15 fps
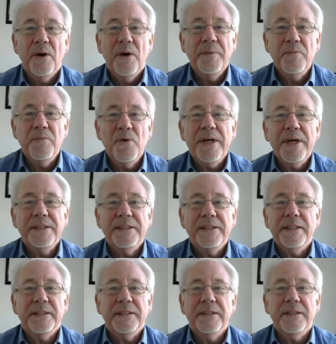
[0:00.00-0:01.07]
I mean, what is
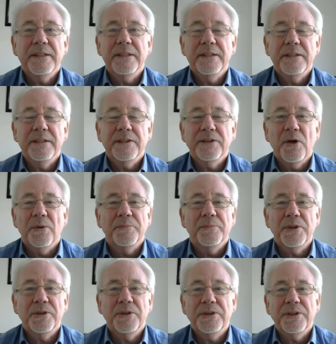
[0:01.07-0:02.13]
it that
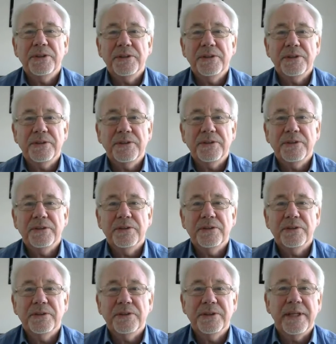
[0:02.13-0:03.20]
stops you just
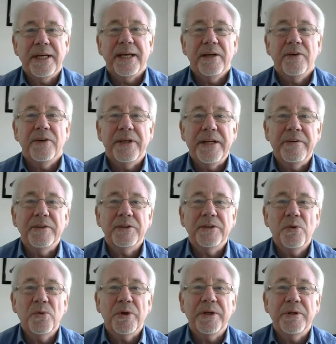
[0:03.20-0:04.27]
getting on here and
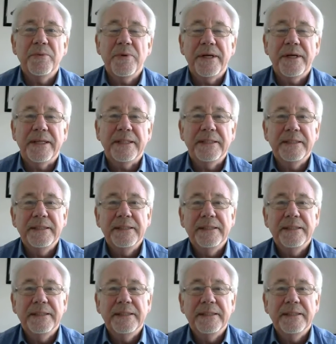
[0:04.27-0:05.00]
talking away?